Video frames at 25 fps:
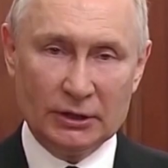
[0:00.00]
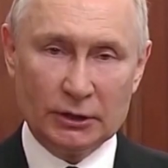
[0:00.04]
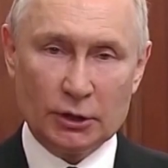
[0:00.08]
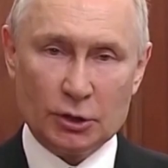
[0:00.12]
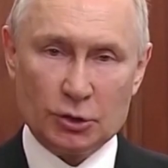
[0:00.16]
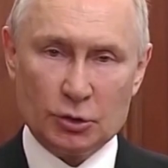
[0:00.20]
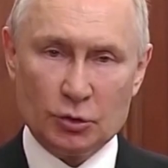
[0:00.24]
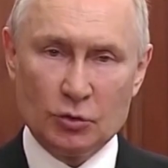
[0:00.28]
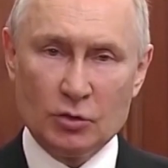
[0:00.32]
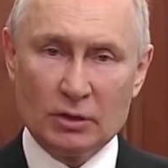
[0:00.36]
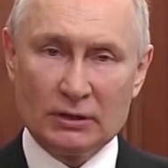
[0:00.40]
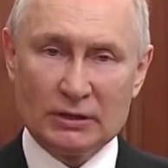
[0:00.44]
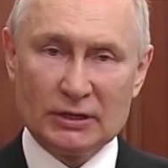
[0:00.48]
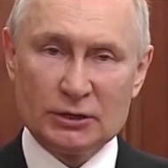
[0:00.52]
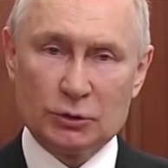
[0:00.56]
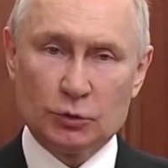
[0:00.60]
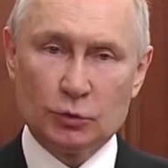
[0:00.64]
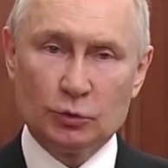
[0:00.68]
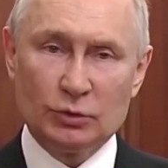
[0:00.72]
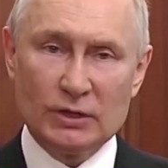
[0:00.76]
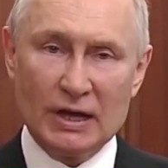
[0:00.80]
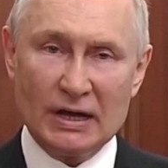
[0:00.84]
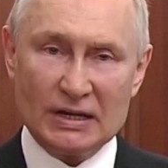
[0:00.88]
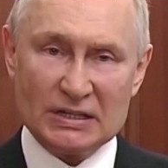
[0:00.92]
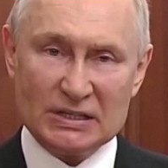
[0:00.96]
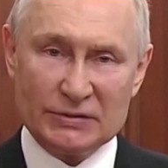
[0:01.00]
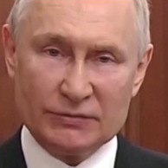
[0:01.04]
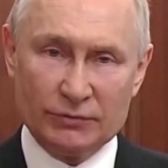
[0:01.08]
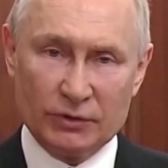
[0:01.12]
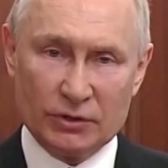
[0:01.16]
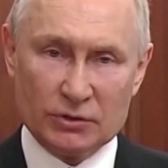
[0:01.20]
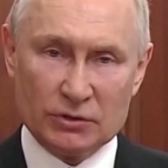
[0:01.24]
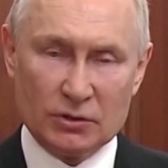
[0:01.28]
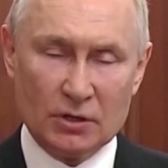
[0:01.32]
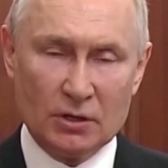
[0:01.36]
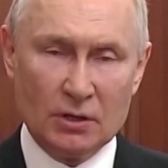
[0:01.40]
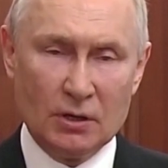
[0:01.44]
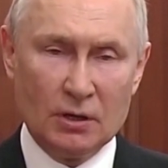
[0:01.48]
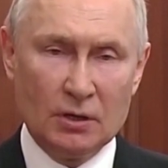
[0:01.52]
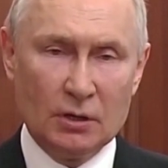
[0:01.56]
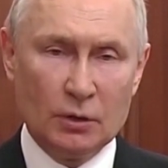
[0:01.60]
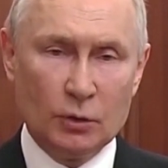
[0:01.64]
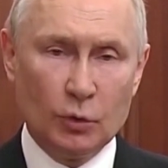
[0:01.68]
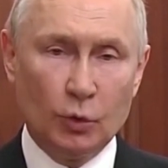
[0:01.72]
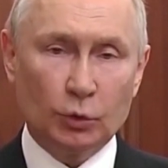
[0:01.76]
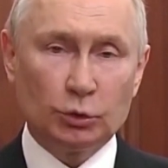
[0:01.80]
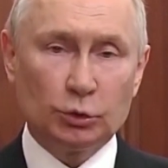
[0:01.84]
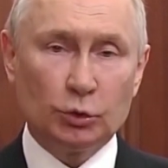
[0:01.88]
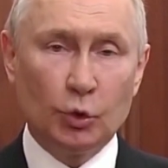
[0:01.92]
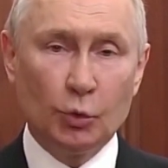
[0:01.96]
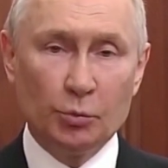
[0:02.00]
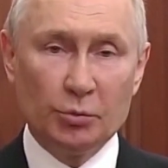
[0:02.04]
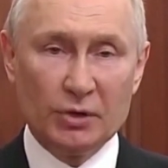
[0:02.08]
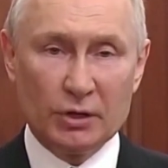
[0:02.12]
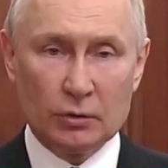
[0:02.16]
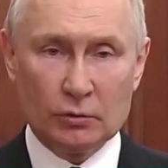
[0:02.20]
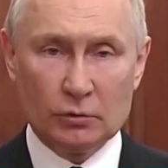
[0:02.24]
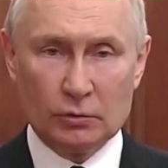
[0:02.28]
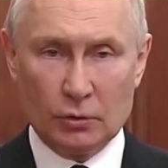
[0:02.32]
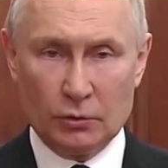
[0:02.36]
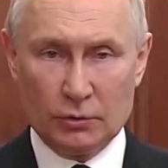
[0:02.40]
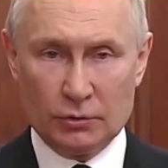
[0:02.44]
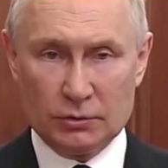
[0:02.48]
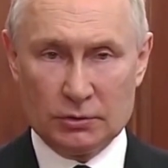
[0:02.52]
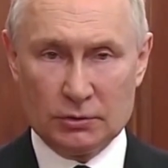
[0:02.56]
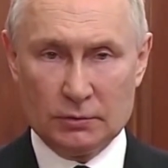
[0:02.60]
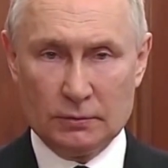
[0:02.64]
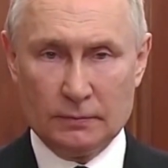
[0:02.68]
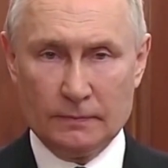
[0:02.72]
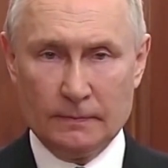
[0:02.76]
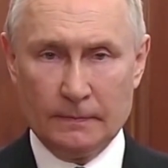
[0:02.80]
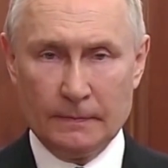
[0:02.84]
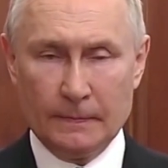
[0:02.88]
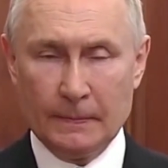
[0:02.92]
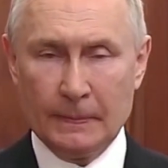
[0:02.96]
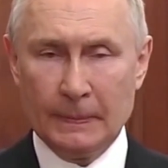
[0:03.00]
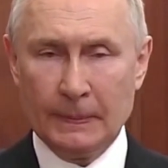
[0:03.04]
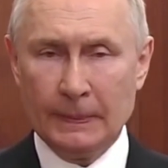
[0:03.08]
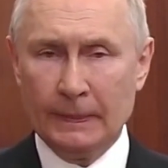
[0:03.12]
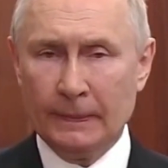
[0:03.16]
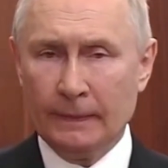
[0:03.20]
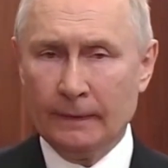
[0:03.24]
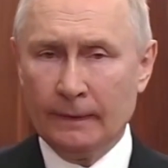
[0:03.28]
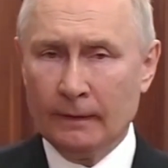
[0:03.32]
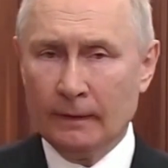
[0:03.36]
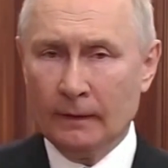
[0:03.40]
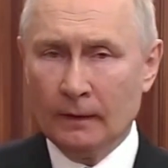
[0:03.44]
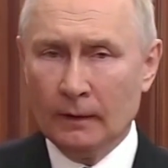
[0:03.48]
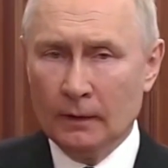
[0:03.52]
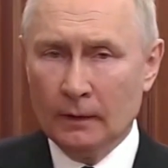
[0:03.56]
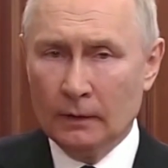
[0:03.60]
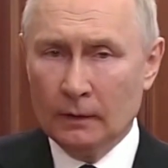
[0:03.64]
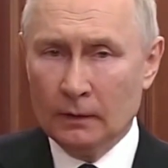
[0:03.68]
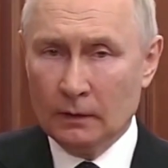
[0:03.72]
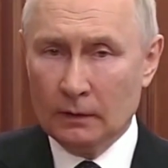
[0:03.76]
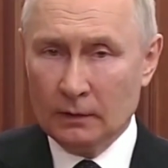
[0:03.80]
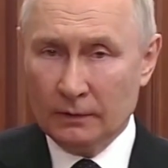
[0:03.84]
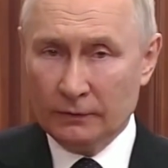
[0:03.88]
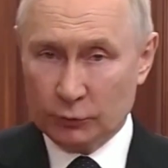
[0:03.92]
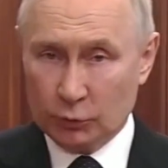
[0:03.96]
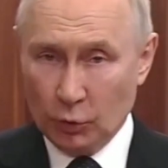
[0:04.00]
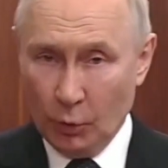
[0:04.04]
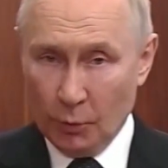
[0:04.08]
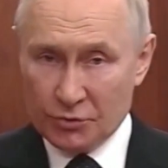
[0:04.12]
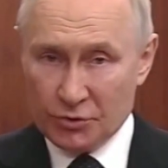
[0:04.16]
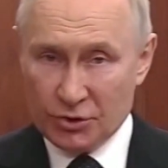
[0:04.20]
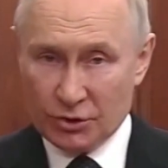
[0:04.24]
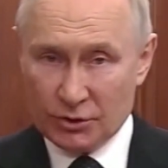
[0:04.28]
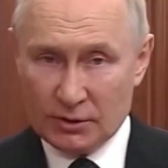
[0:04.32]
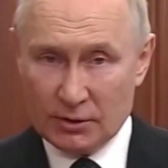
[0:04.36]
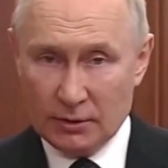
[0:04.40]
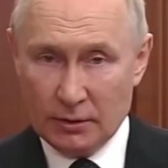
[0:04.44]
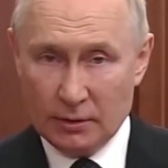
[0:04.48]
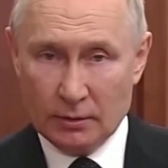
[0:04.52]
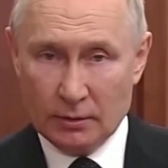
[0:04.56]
months, and he's still in power. No other leader in the world could do that.